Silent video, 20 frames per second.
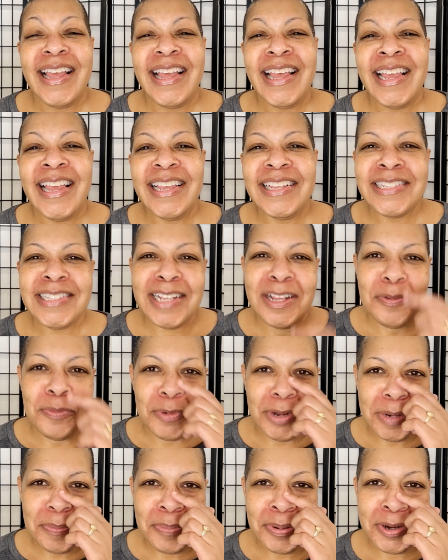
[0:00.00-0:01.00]
he said
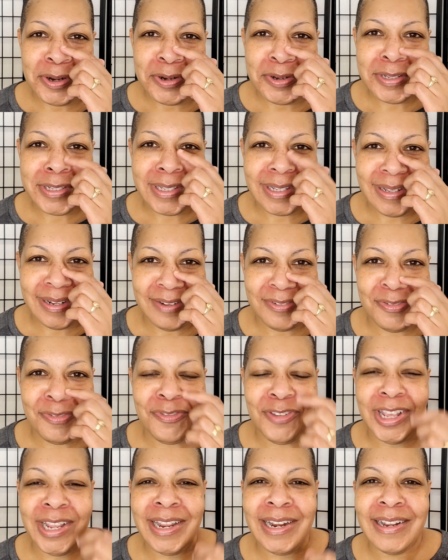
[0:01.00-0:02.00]
one person
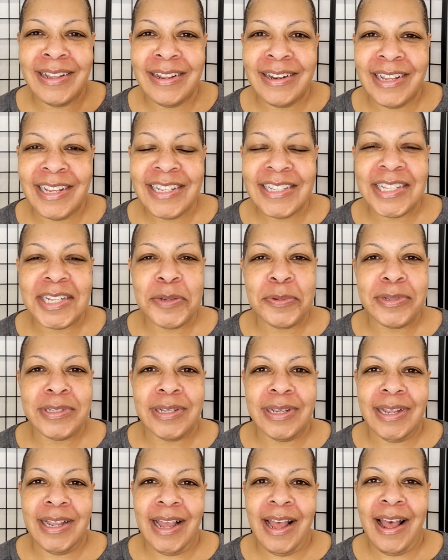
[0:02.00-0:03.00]
fainted and he said it
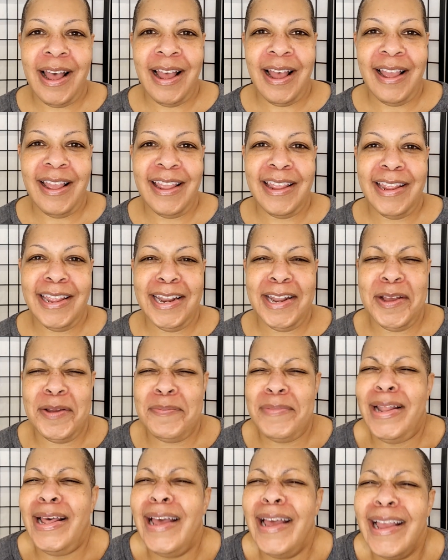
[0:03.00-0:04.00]
was a guy. And,
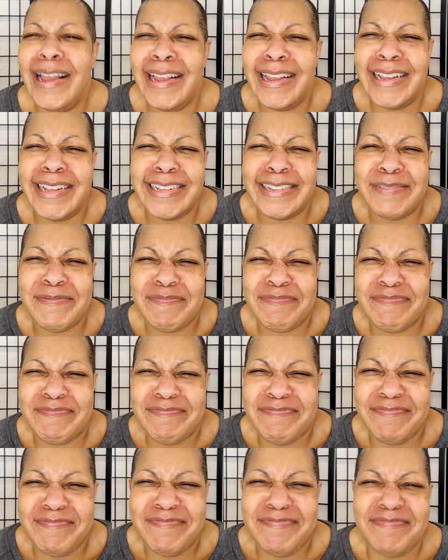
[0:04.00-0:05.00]
I'm like,
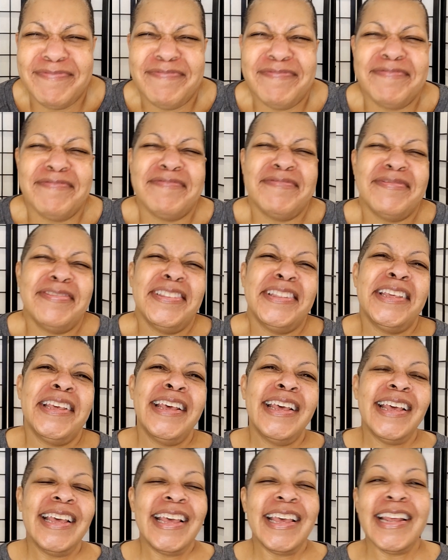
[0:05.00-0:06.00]

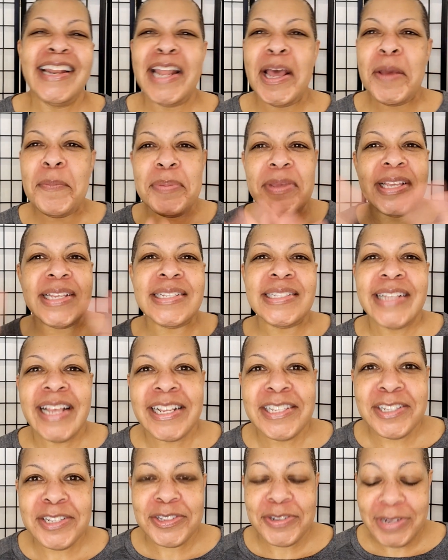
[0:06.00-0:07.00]
and not being
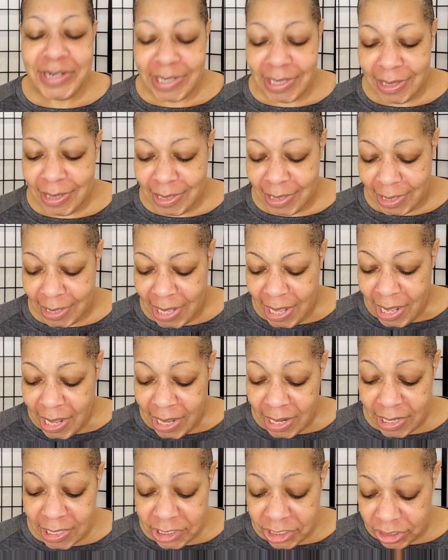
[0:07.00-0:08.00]
sexist or anything.
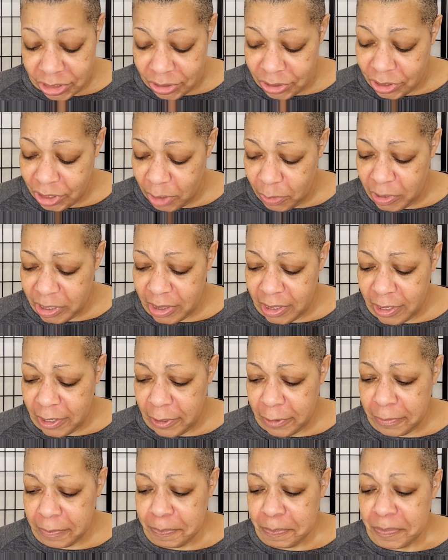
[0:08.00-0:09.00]
And I said, you know what
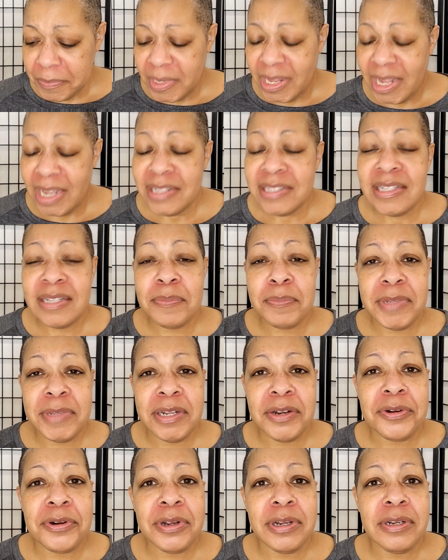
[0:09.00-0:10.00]
though? I said,
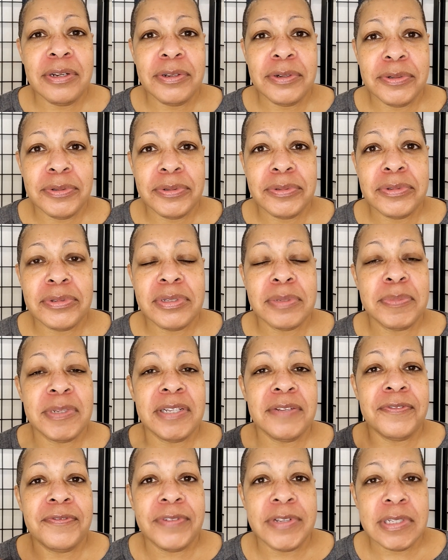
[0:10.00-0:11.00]
men are known to
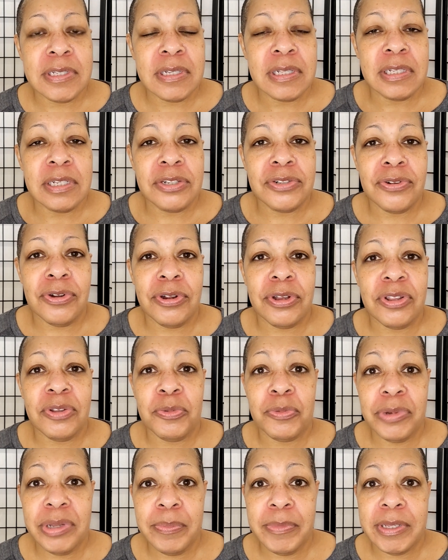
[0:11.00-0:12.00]
be physically stronger
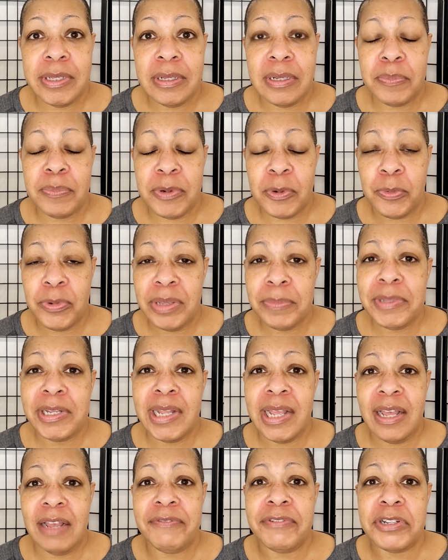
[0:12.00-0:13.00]
than women, but
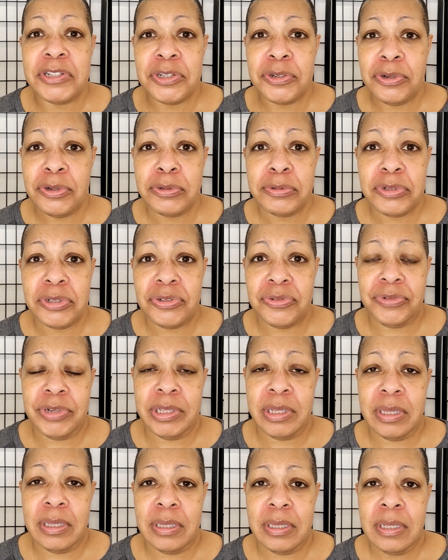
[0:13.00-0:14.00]
women have internal
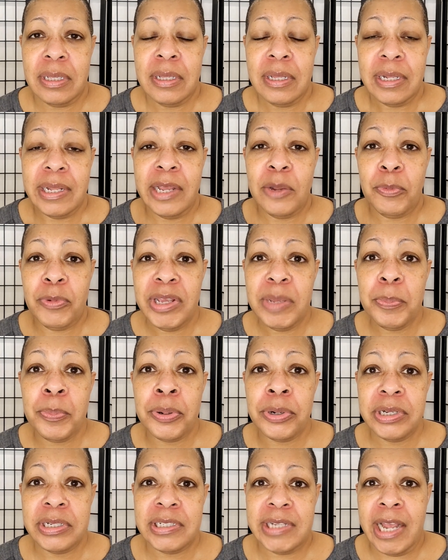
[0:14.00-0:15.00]
strength. Like we
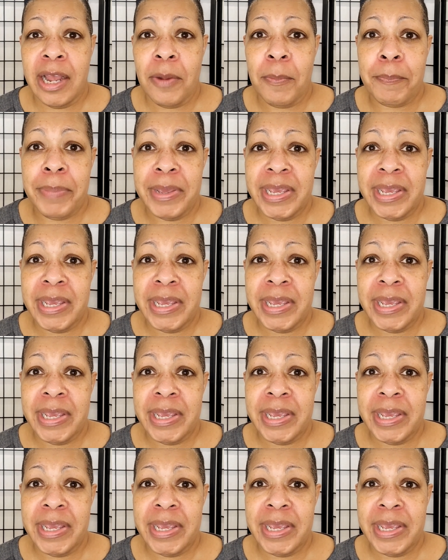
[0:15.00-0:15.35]
push out